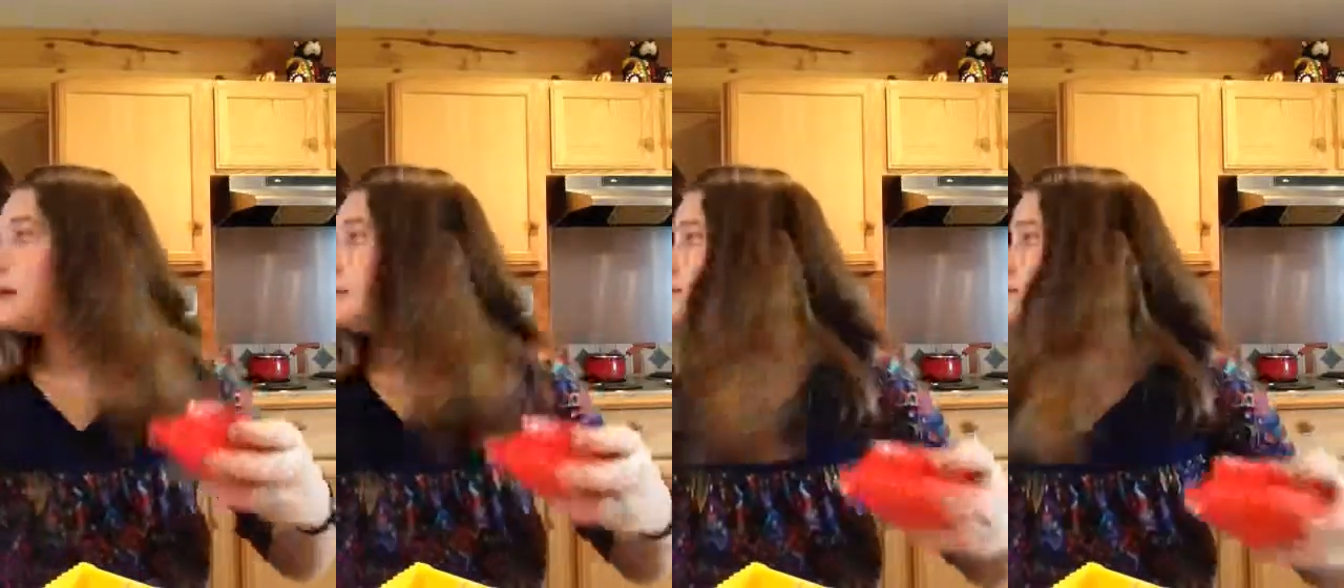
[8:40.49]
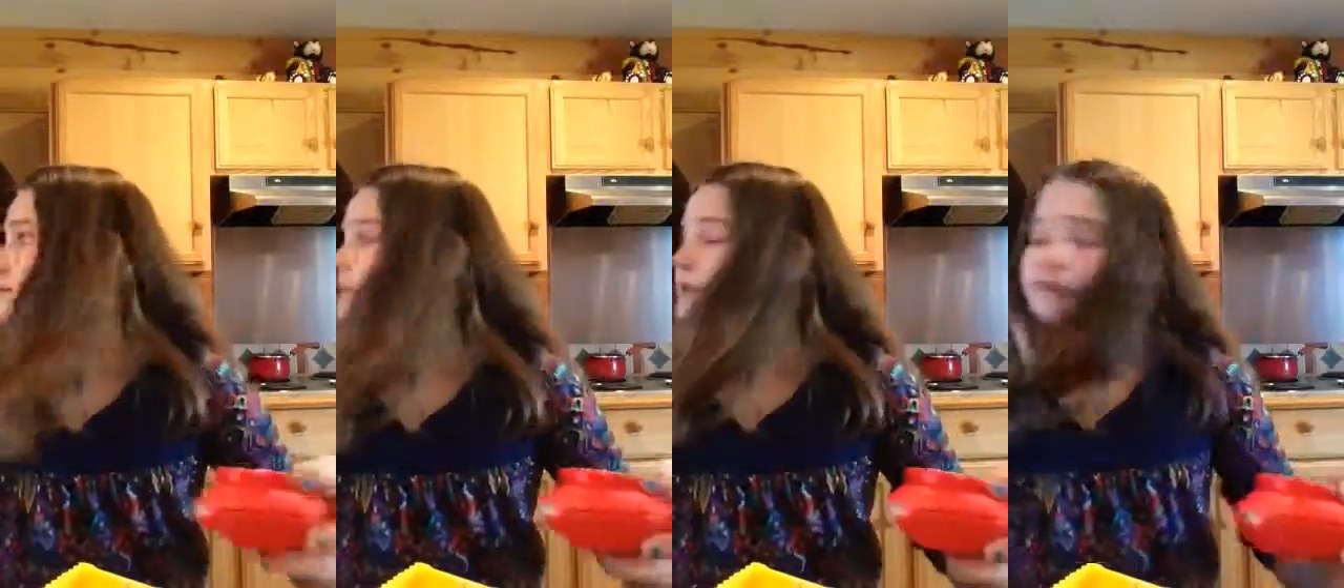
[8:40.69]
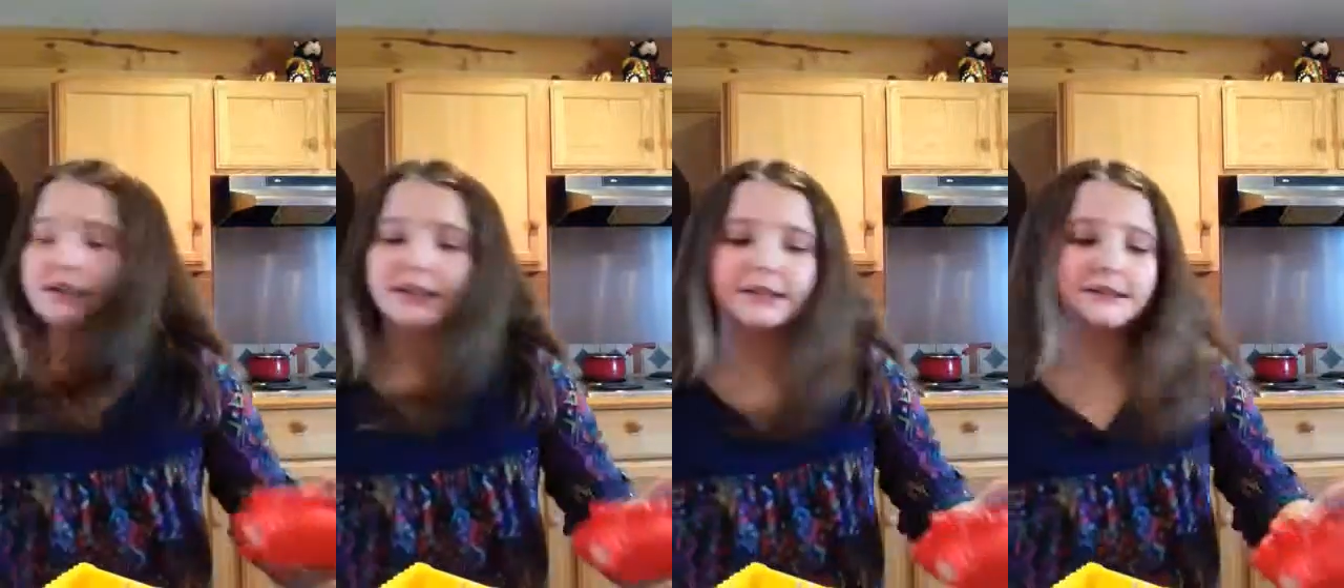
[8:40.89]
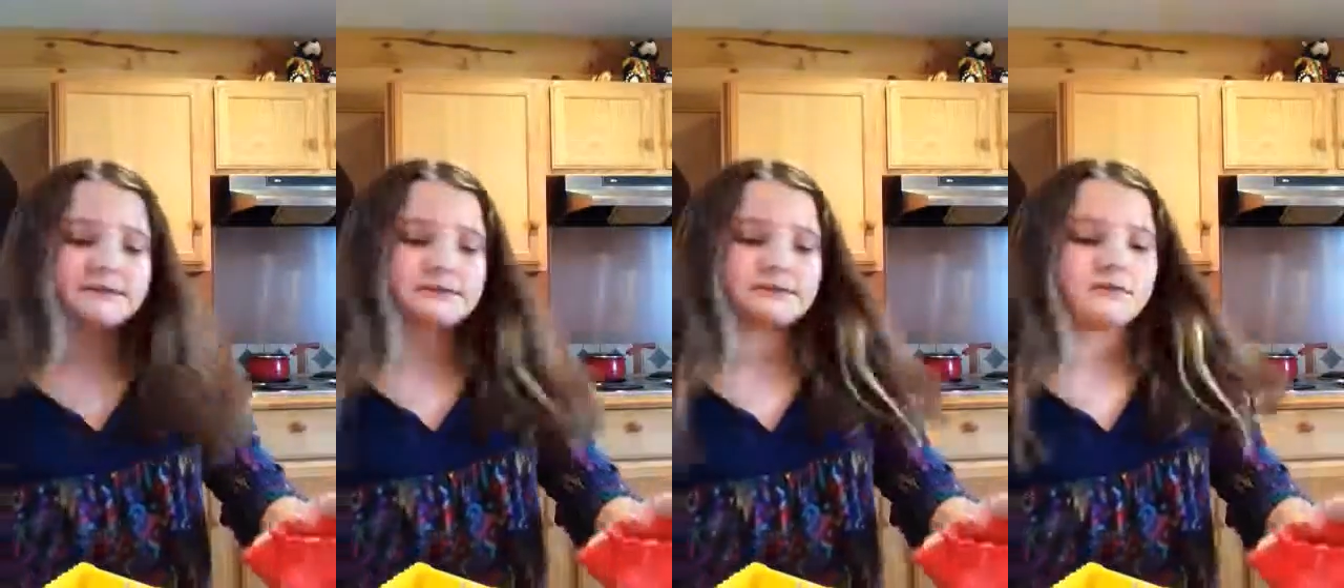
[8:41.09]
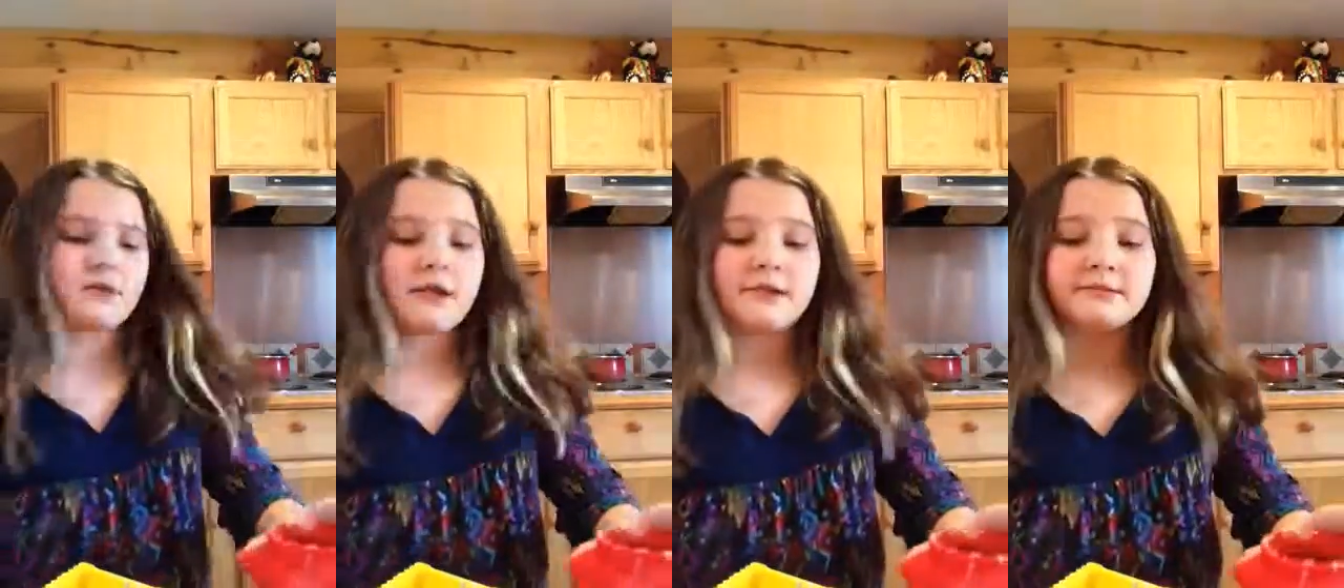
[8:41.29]
And so
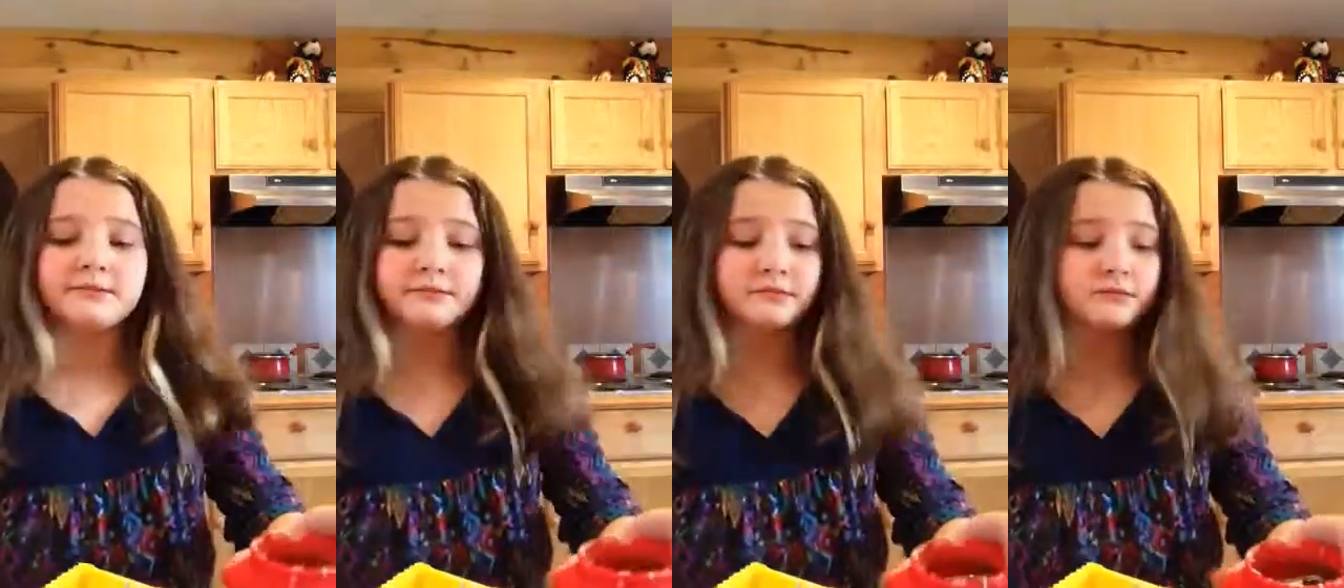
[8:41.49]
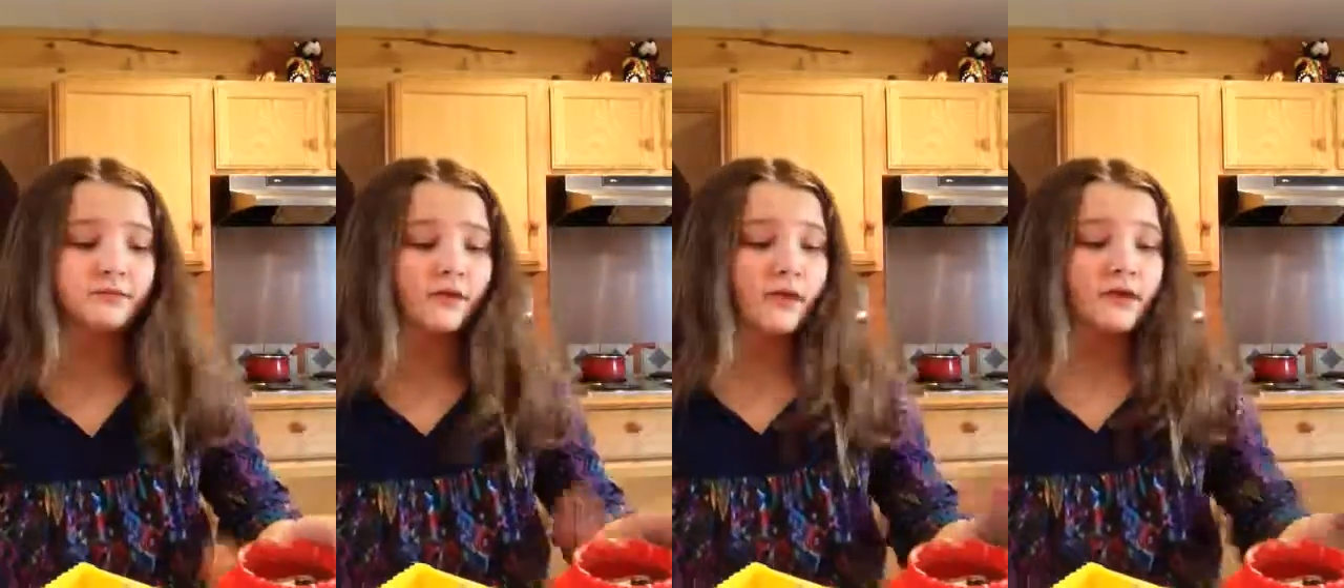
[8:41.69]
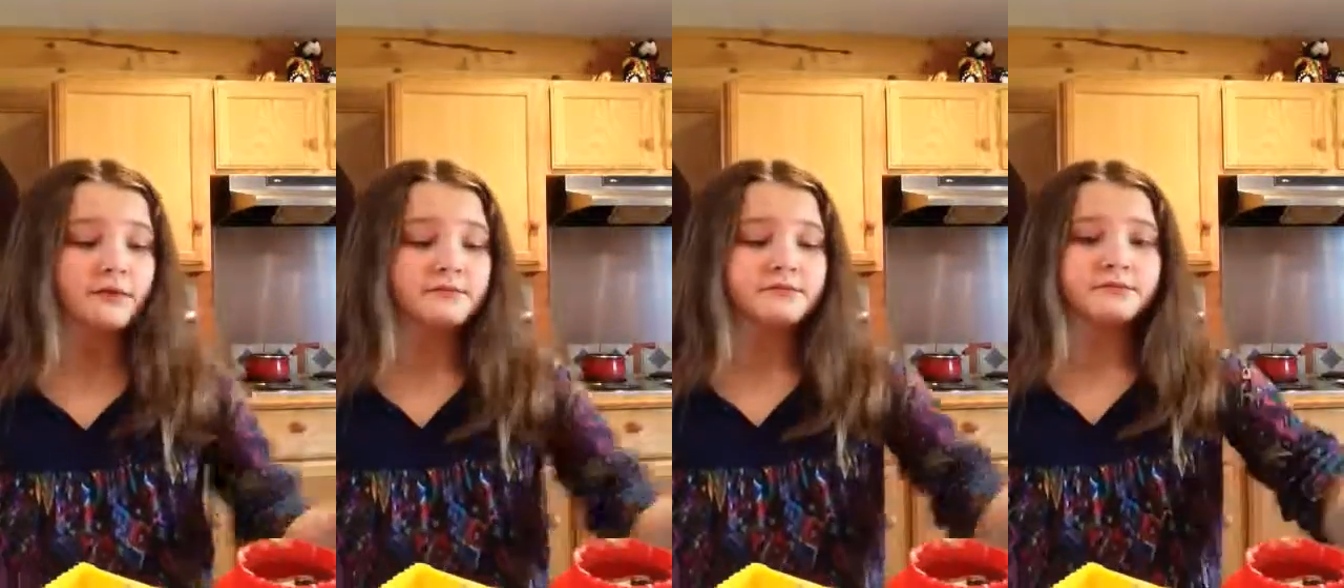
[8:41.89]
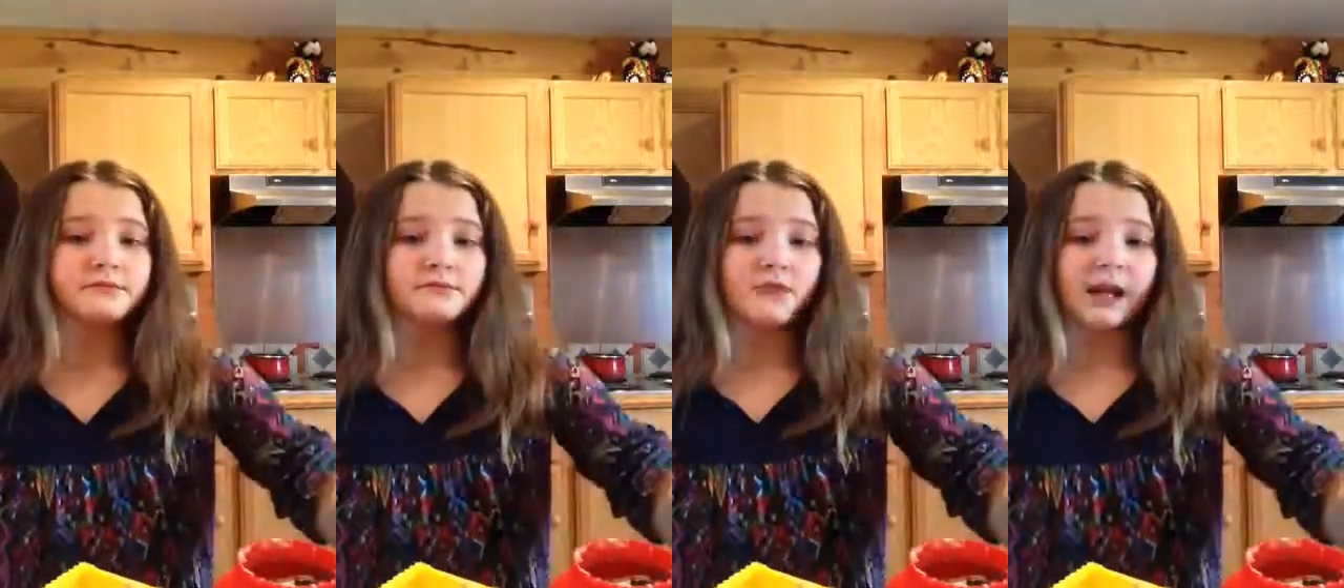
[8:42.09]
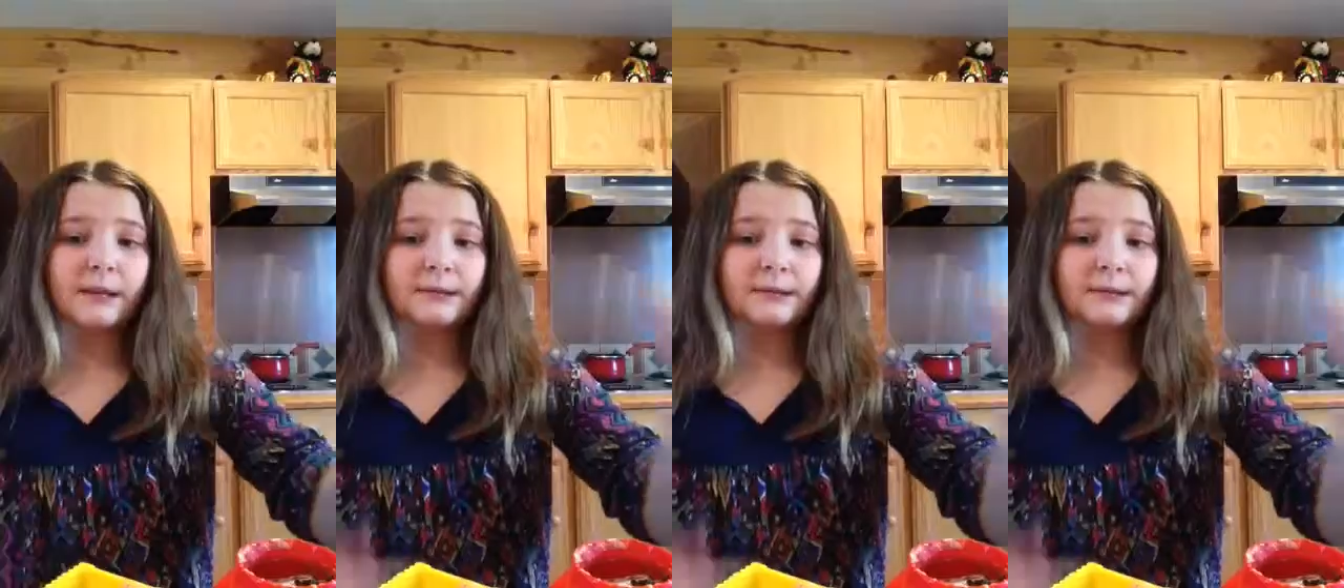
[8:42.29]
I'm just